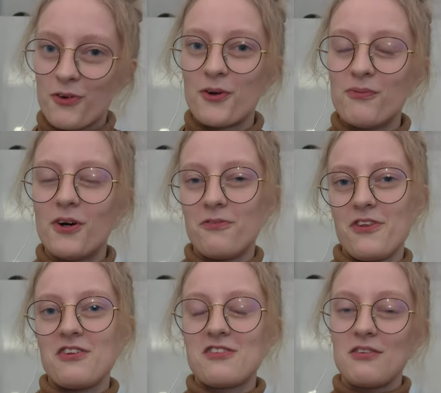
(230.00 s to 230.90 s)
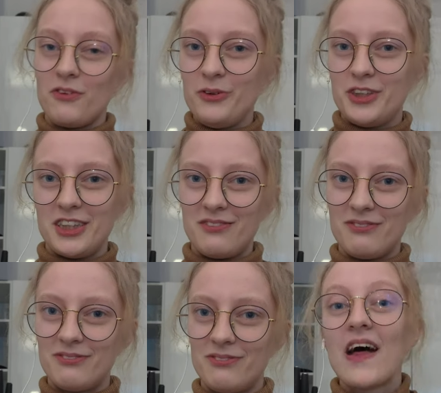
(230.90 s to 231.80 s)
form of this evolution.
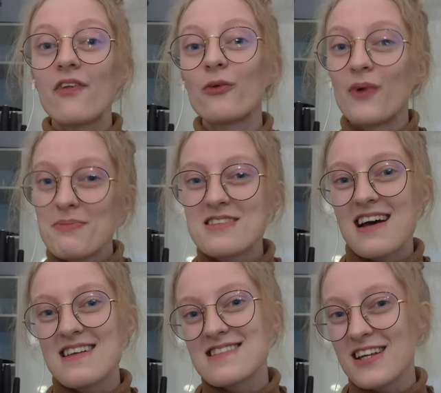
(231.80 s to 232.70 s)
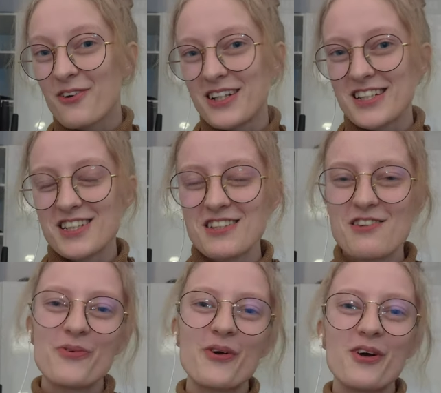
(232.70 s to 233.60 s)
Now, the reptiles in
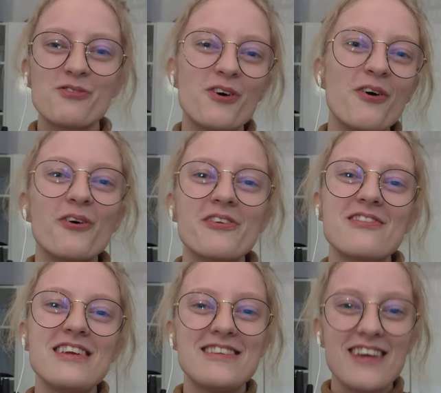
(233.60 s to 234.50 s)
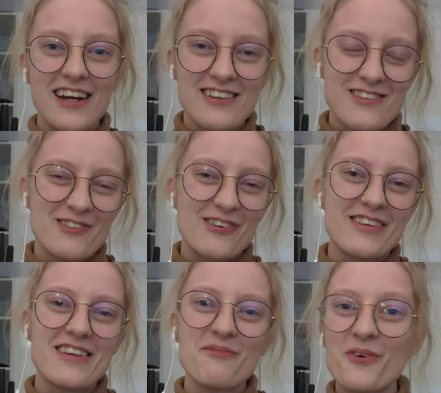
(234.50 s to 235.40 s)
question were, of course, the
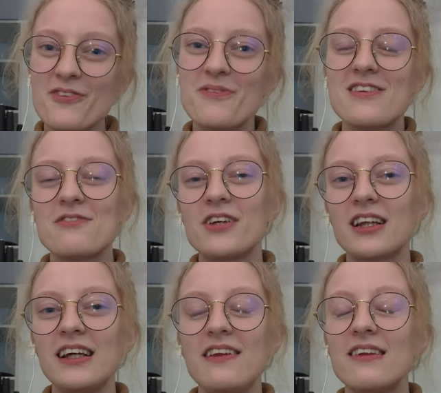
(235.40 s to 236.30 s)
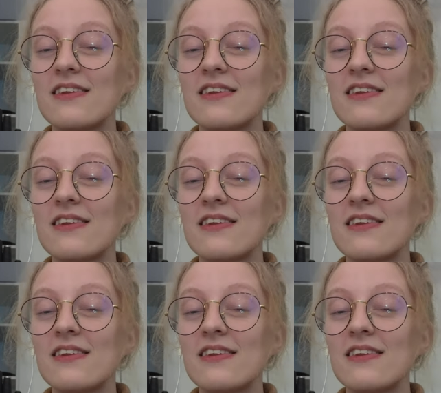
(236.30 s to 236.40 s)
dinosaurs, and more specifically,